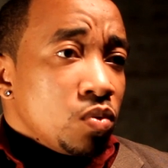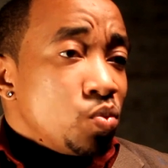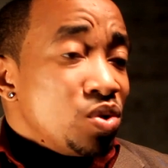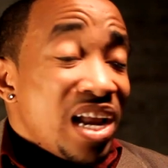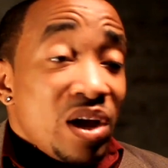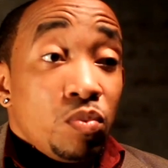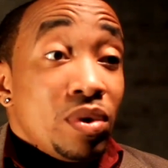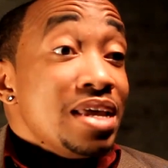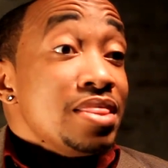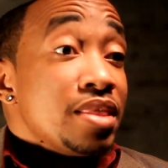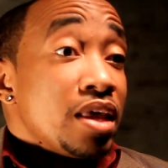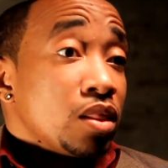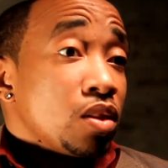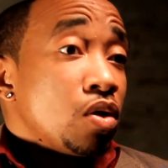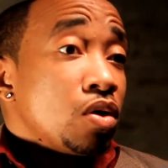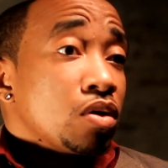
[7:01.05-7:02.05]
We're not waiting that
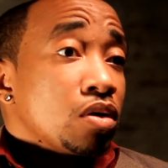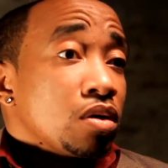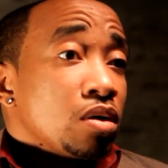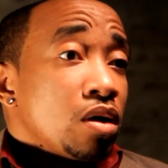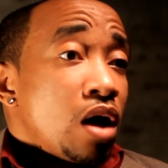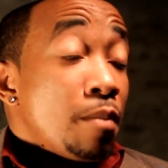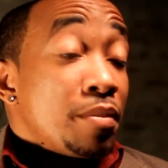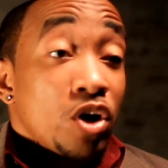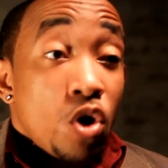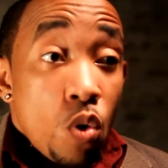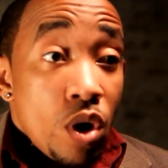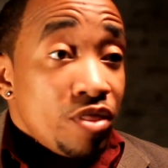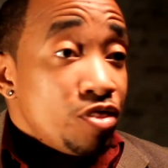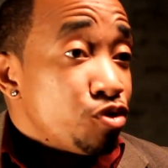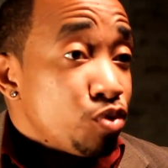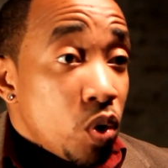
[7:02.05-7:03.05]
long. I'm gonna go ahead
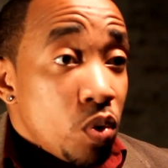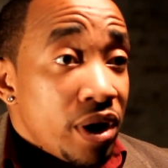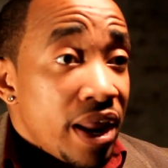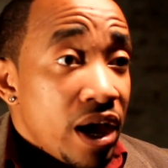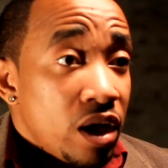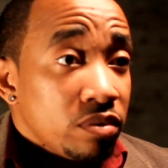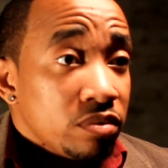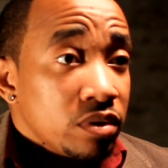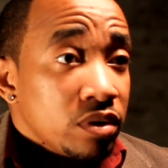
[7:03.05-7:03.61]
and throw it out.